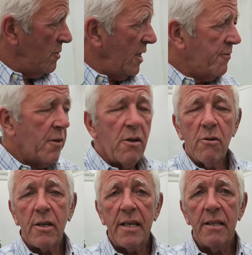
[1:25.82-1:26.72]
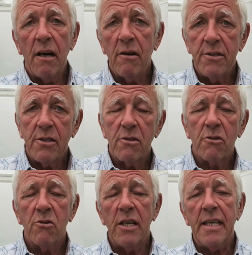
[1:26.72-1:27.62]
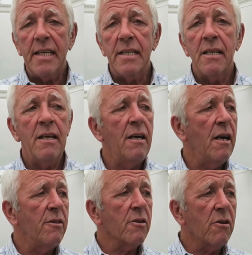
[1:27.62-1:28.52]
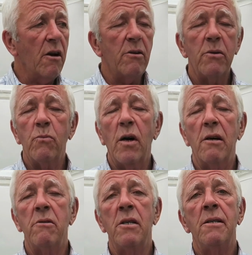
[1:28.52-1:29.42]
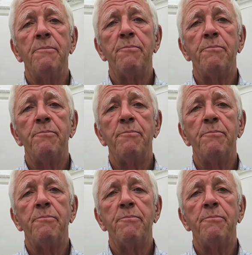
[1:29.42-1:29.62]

If they're looking nice and green and they're growing well,